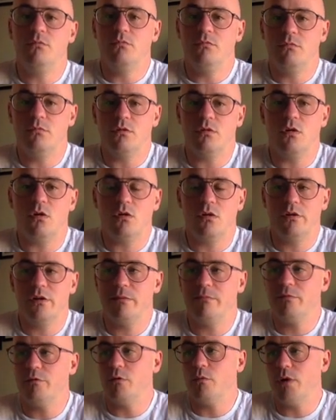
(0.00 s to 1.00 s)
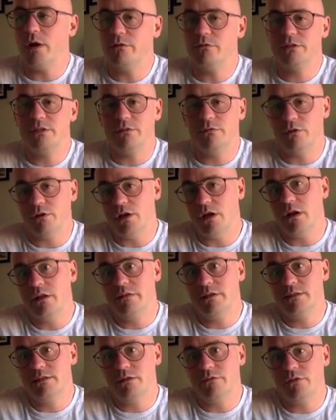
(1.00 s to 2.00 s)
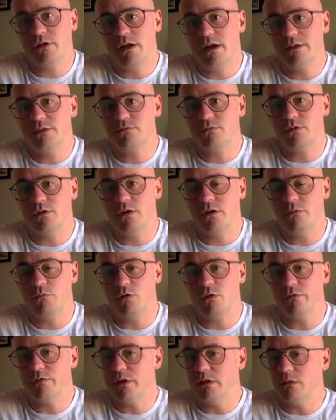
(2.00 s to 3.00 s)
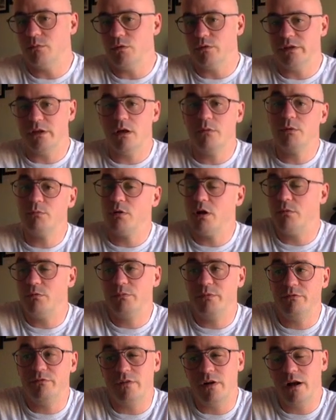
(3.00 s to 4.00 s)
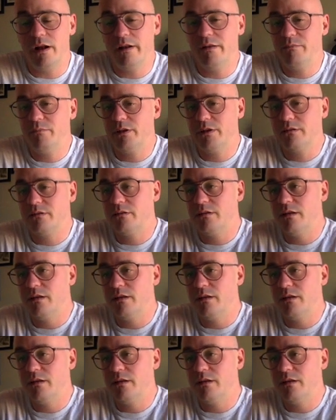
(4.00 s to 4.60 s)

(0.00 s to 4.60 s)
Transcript: were hard up for a wide receiver and none of these other guys were available, Deami Brown would be fine at pick